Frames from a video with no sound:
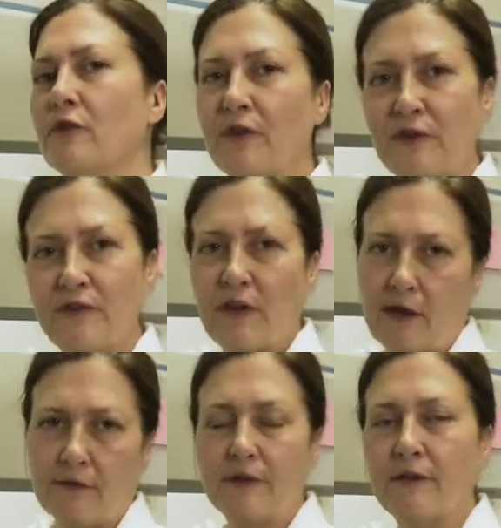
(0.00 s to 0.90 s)
This
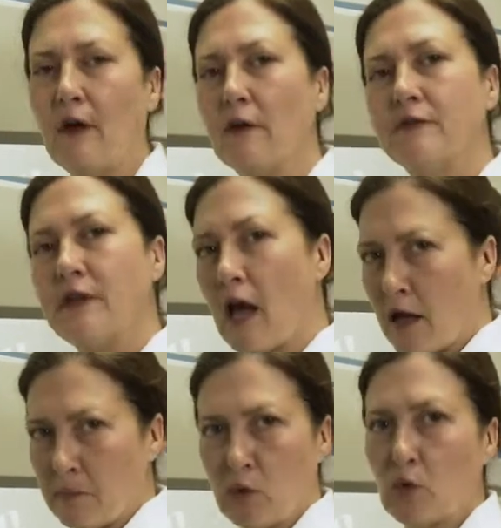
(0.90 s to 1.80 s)
saves us a lot of
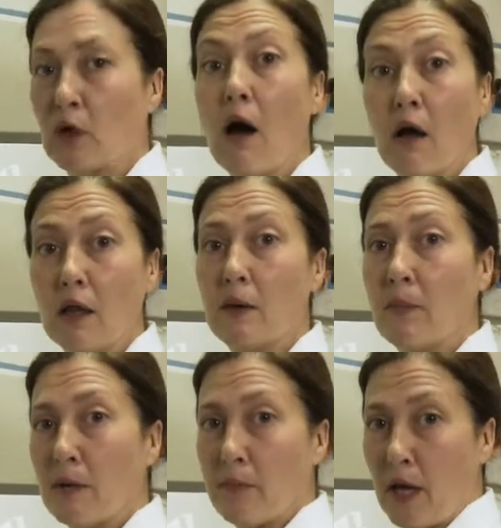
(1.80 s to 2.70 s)
time doing all that
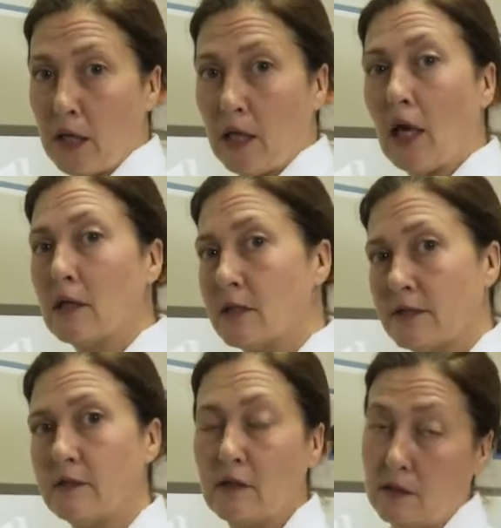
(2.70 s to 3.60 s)
pipetting. I just
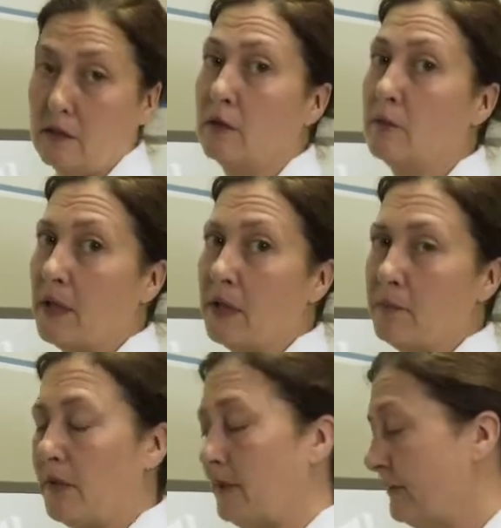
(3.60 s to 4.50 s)
did a little bit,
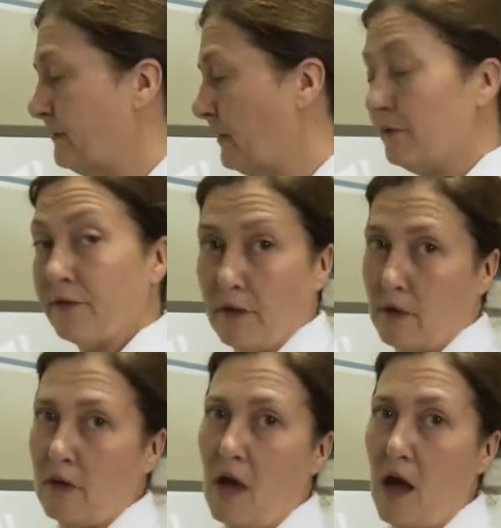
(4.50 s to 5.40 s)
but this does
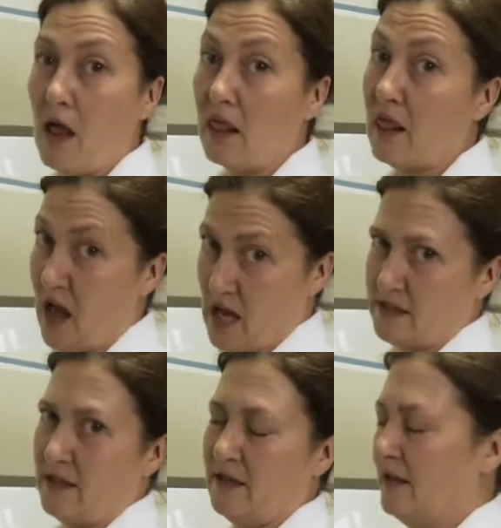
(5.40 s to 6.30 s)
a lot.
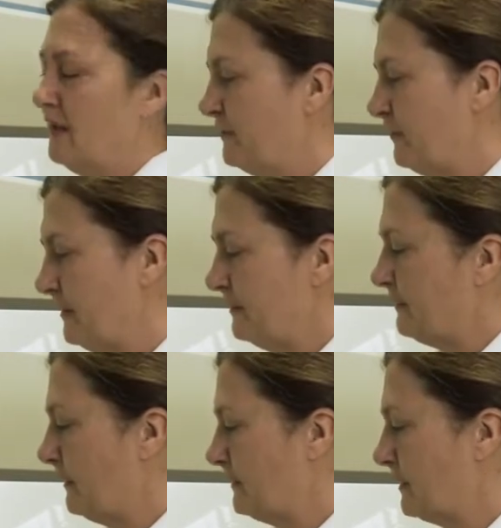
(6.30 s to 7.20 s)
So this
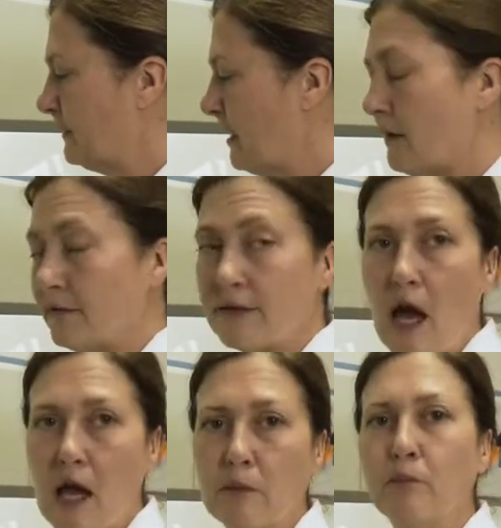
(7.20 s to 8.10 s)
saves us a lot of
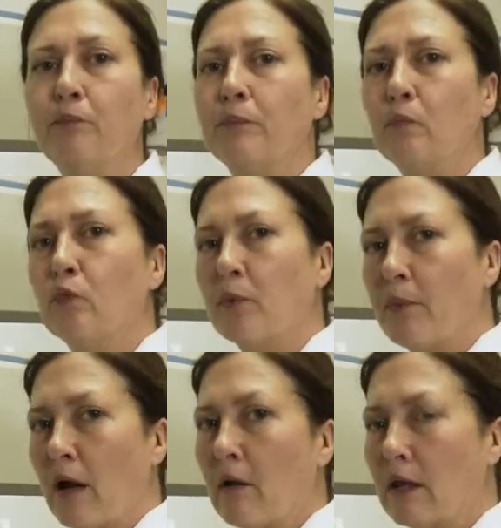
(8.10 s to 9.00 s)
time
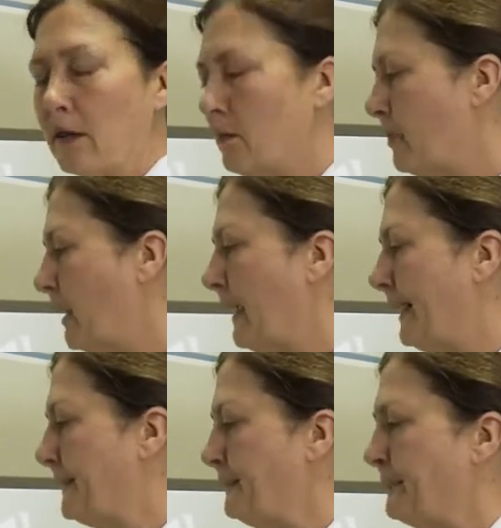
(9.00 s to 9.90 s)
preparing the plate.
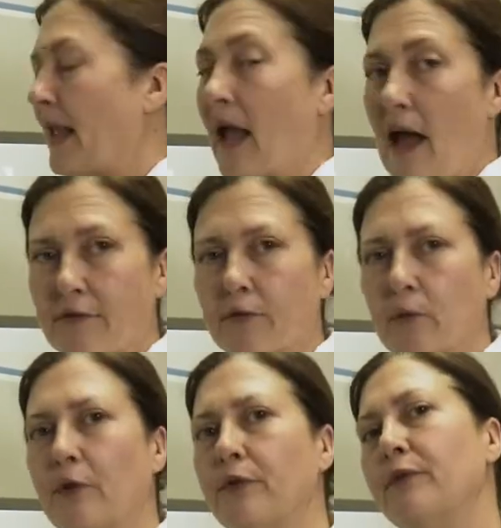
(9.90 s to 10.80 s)

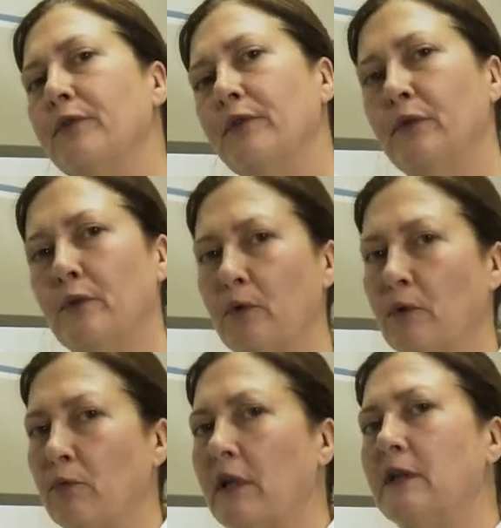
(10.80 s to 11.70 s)
Afterwards, we
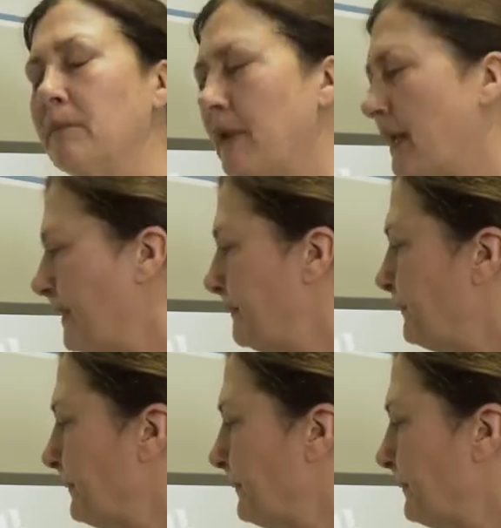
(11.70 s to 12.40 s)
read the plate.